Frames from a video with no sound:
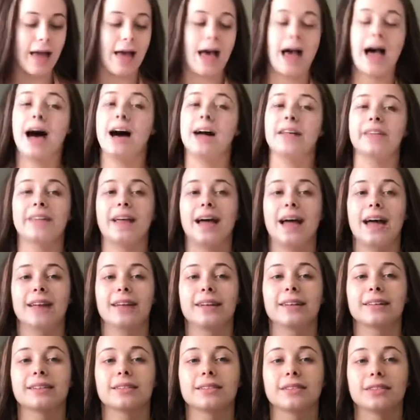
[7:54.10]
And then
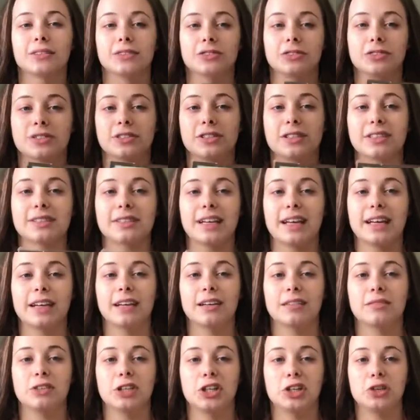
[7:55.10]
just this like
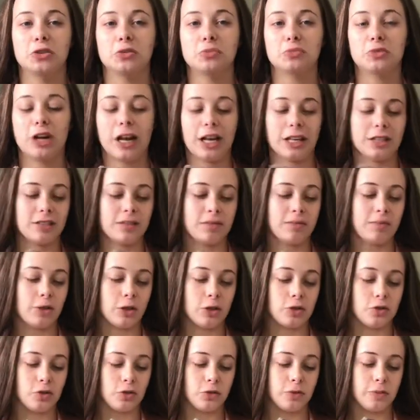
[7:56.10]
shortbread
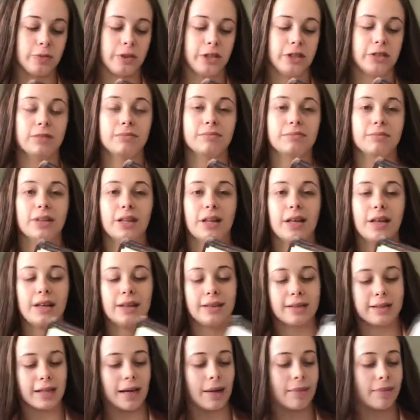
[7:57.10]
assortment
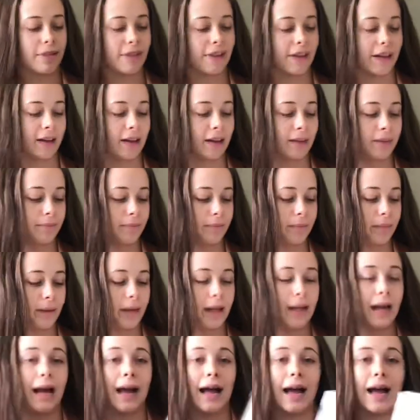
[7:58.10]
type thing.
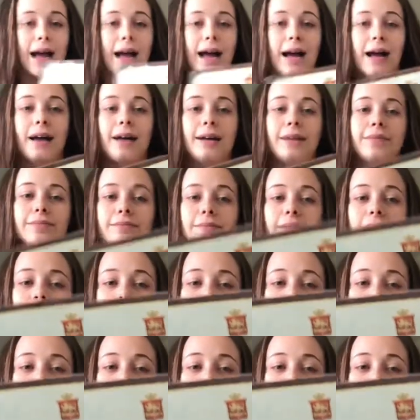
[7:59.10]
And